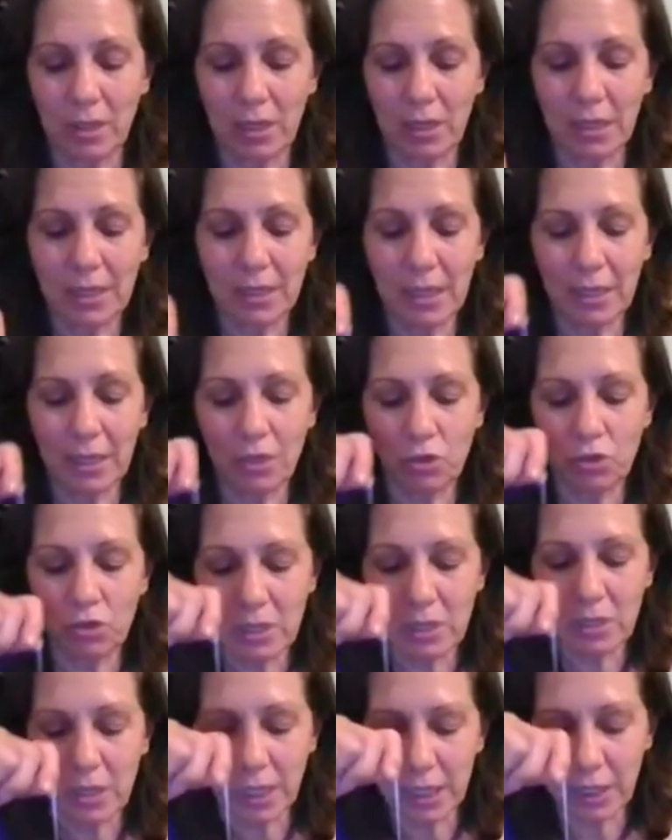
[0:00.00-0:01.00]
And then you
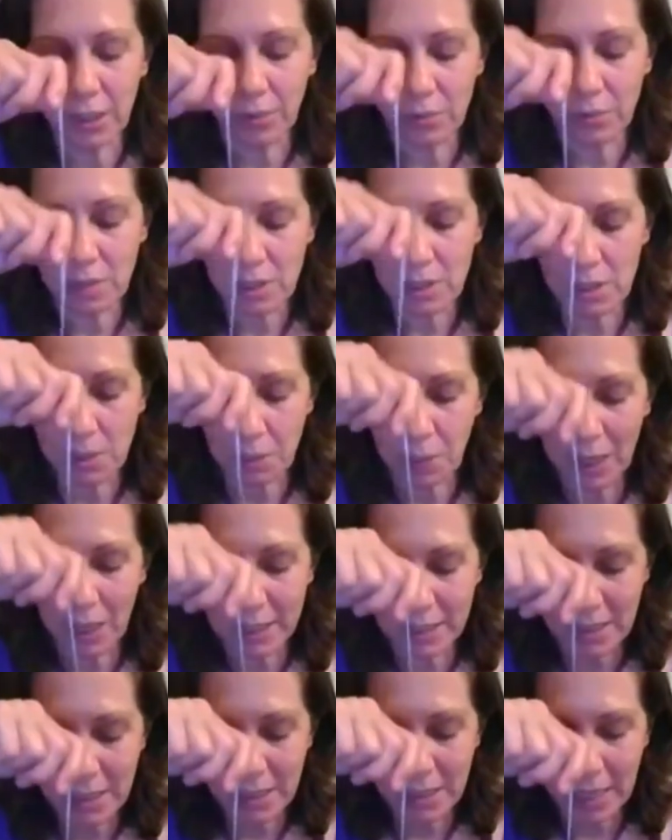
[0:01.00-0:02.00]
just kind of
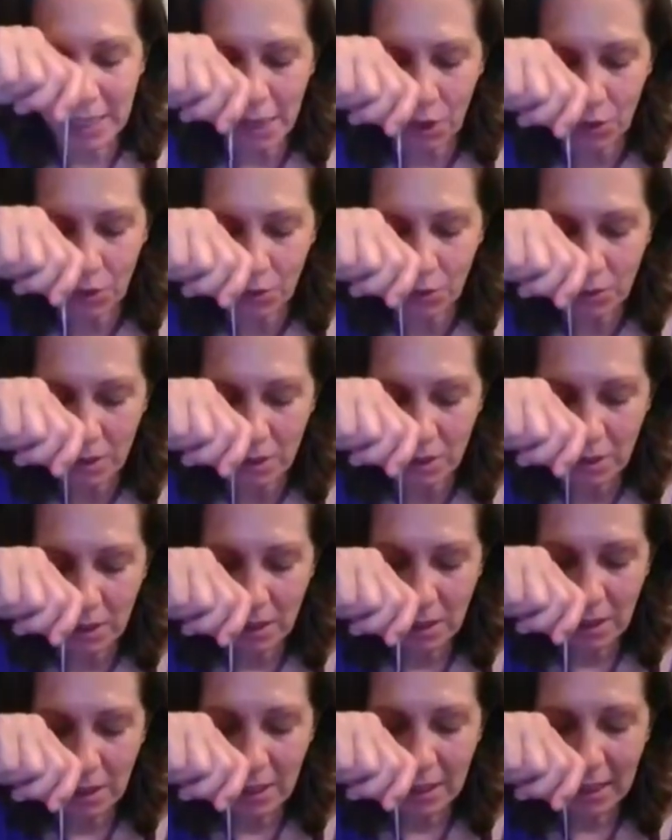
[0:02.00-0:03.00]
space out
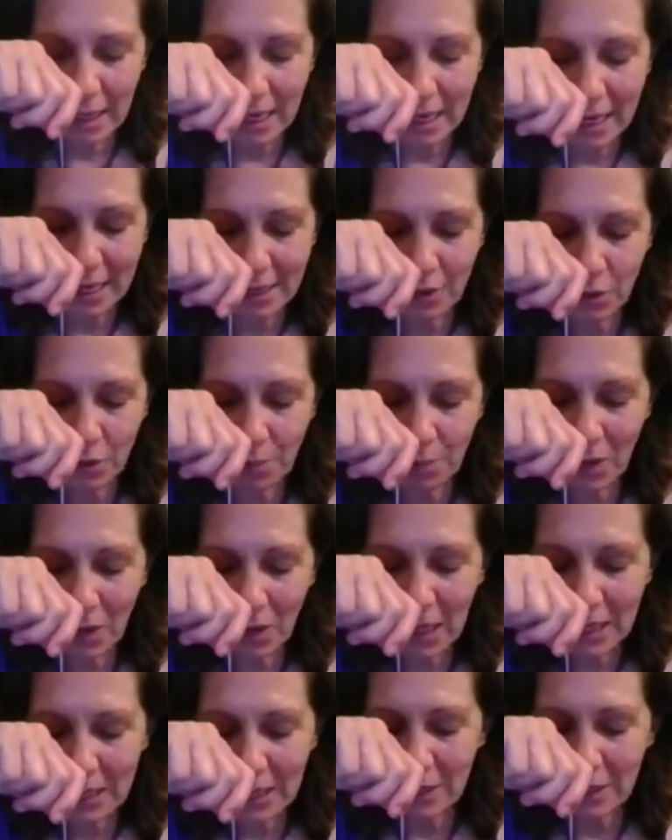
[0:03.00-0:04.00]
and you
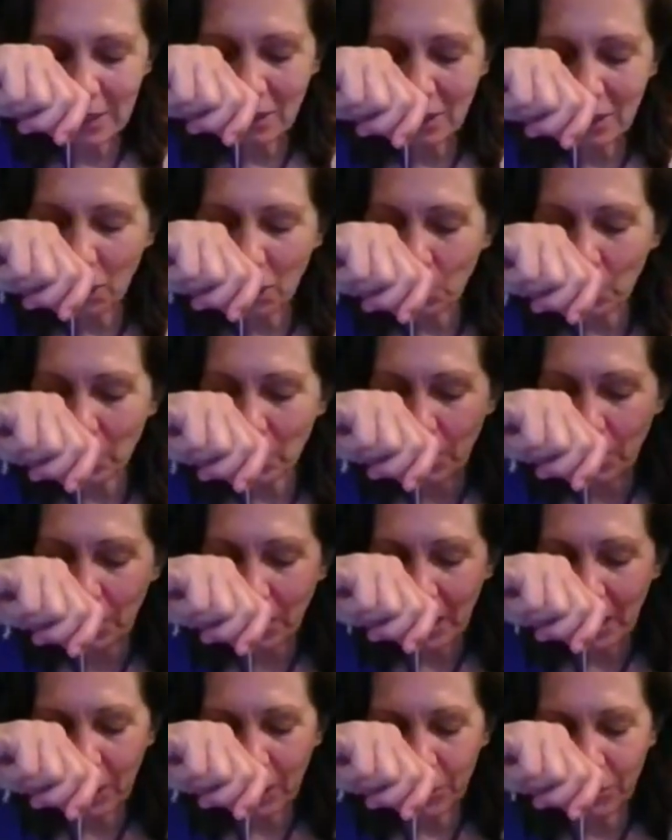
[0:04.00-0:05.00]
might hear in the
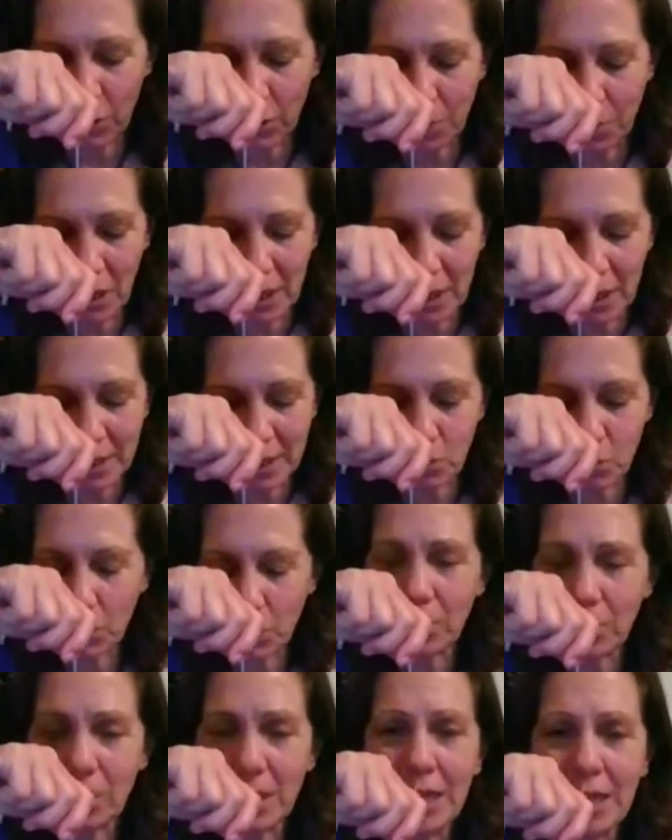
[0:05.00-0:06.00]
back of your mind,
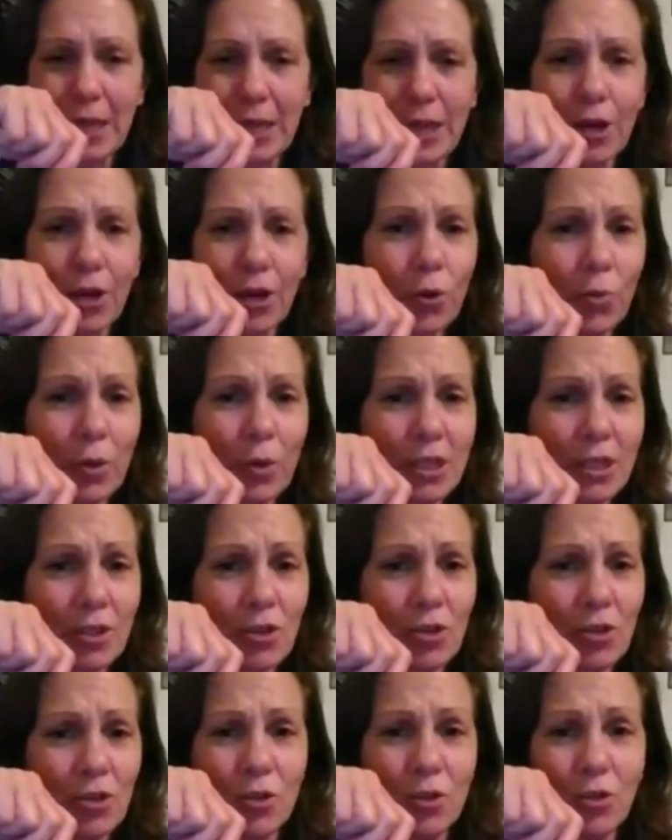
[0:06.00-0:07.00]
we're here with
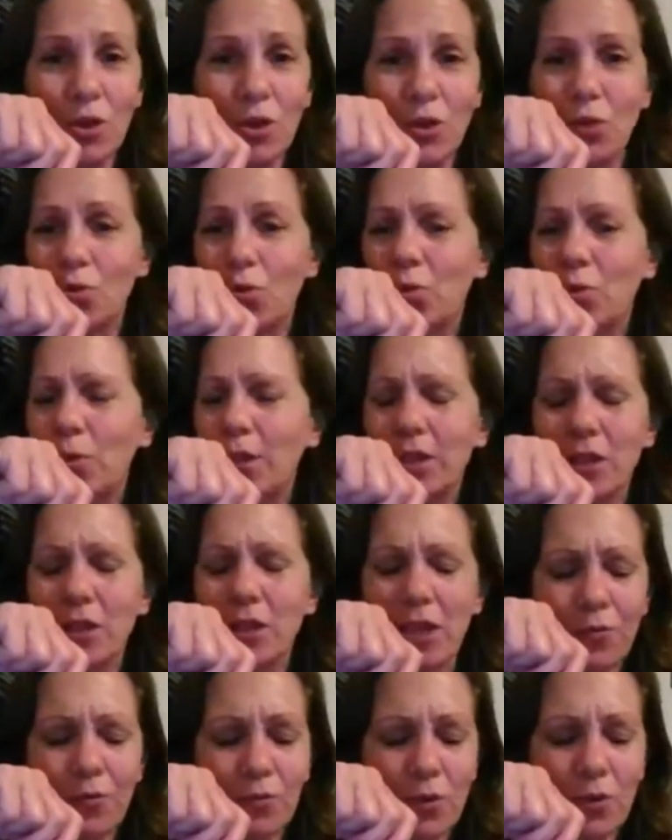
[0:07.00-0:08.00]
you, we
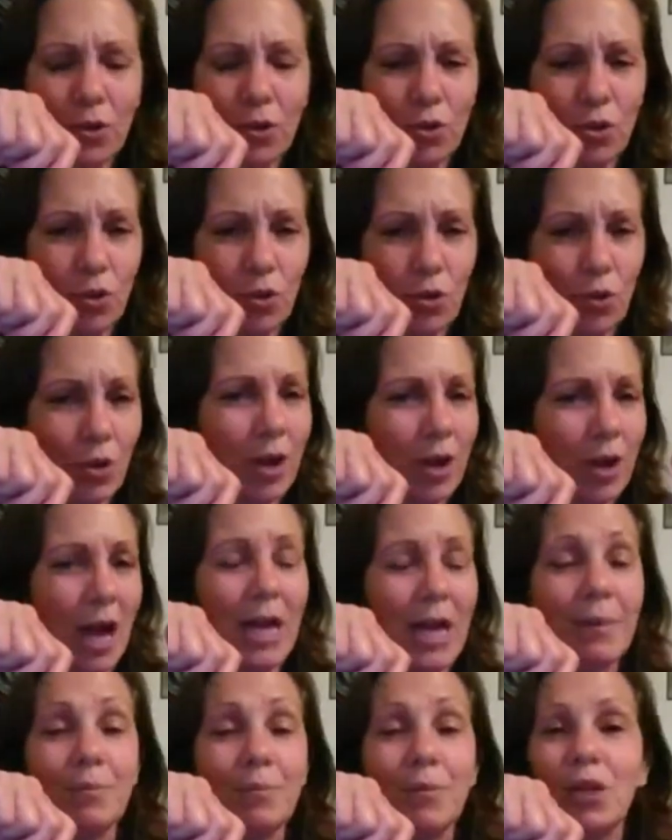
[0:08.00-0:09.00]
love you, or
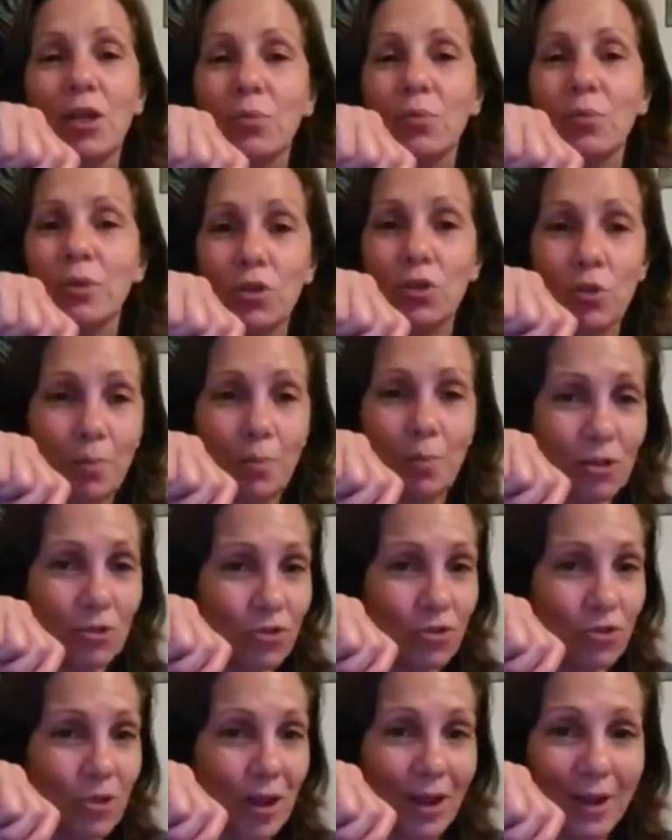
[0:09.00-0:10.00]
I'm here with you, my
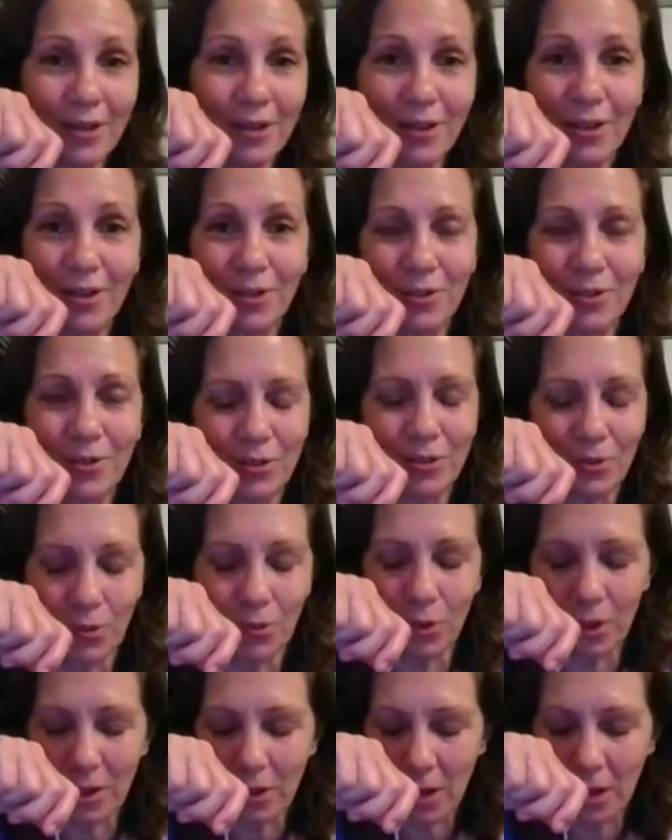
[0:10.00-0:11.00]
child.
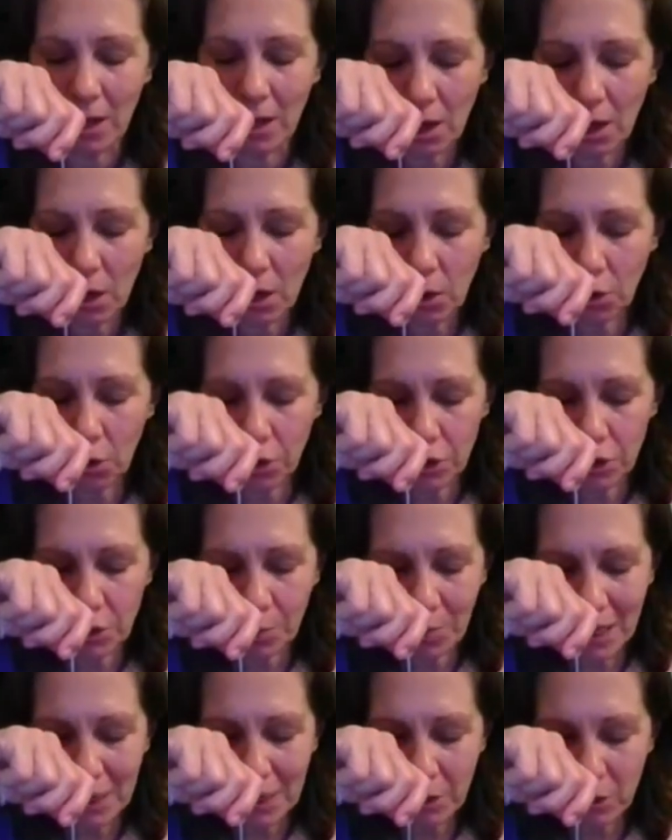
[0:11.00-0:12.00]
Or, or
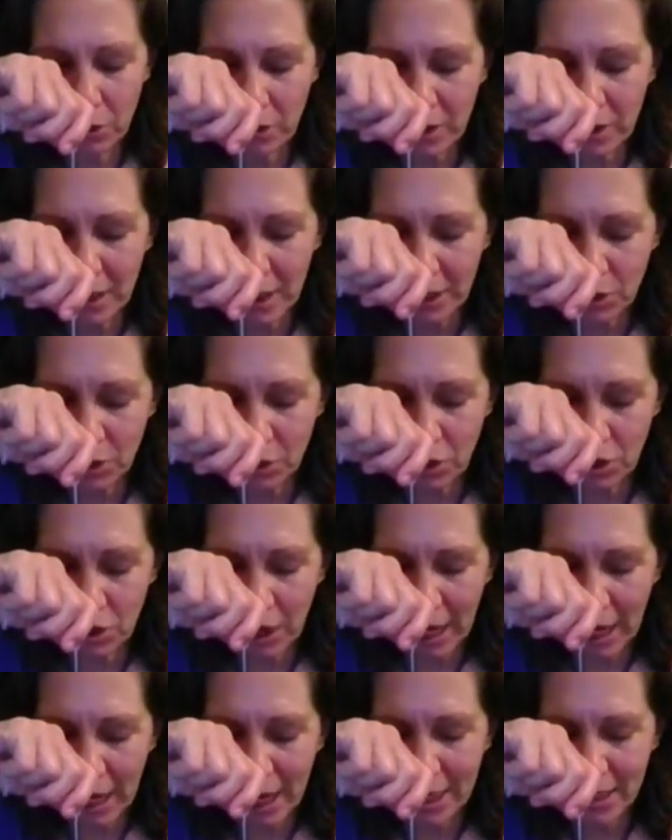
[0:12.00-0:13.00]
you might look at your
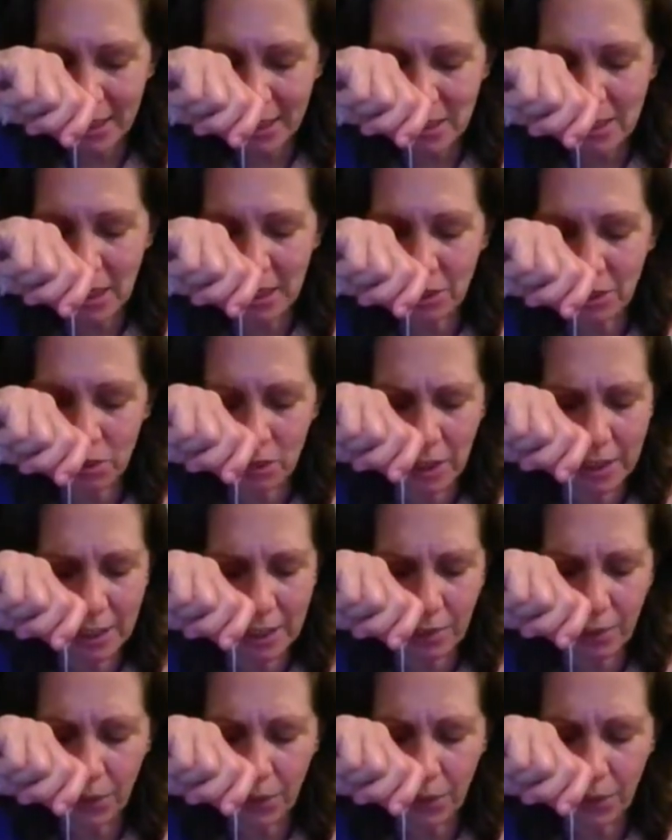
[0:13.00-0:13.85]
glass and you're like,